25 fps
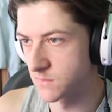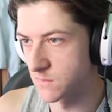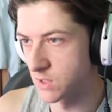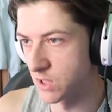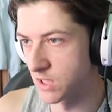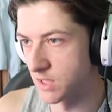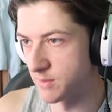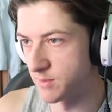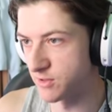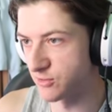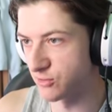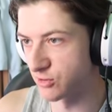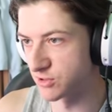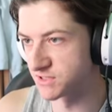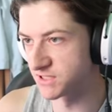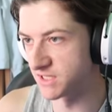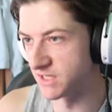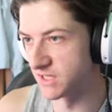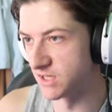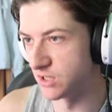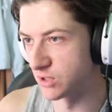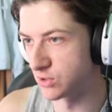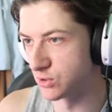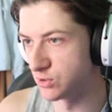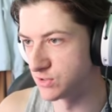Oh, let me cross
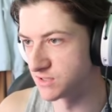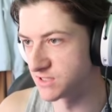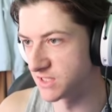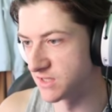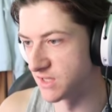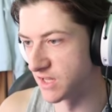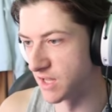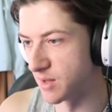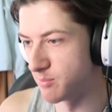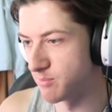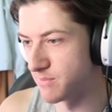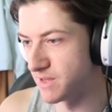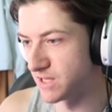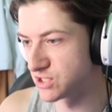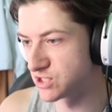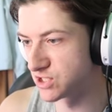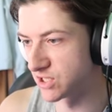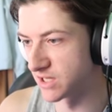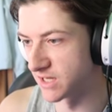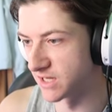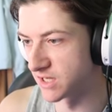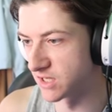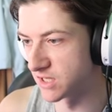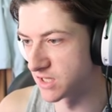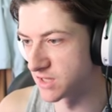it in. Look who's in there.
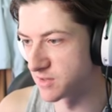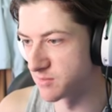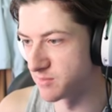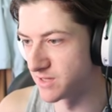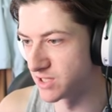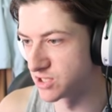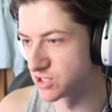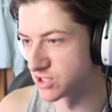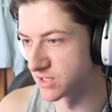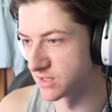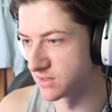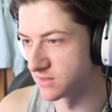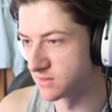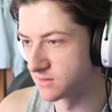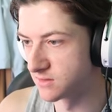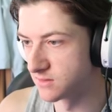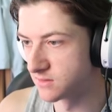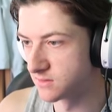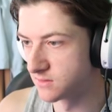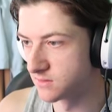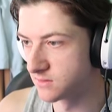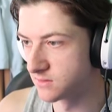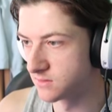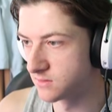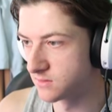Midget and another midget.
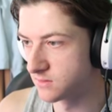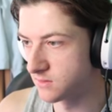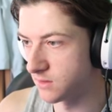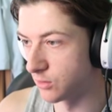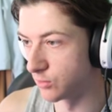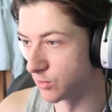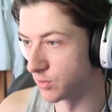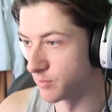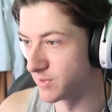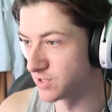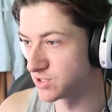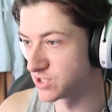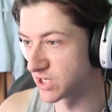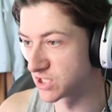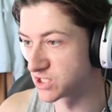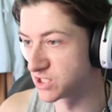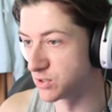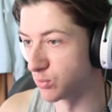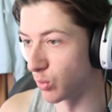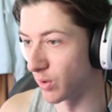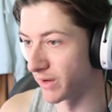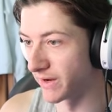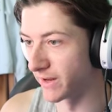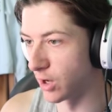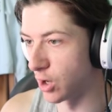Oh, the midget
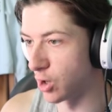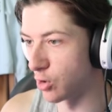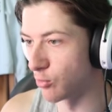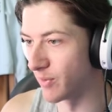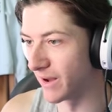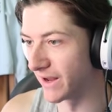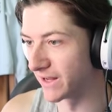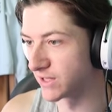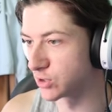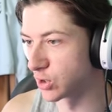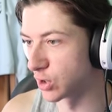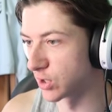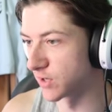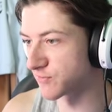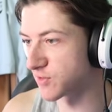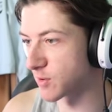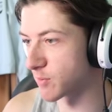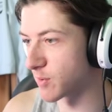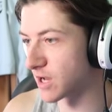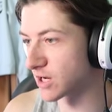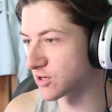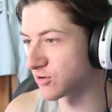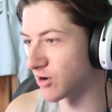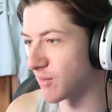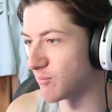actually won it. Oh, my God. Off
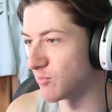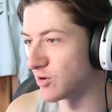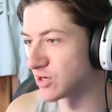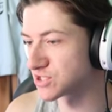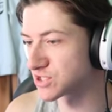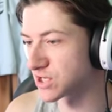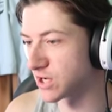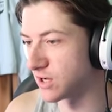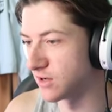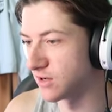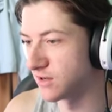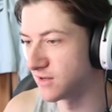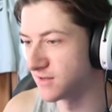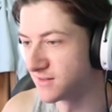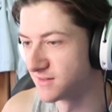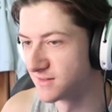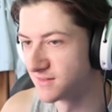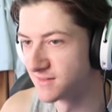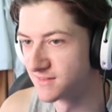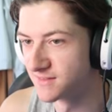the mark, Ramrich. Oh.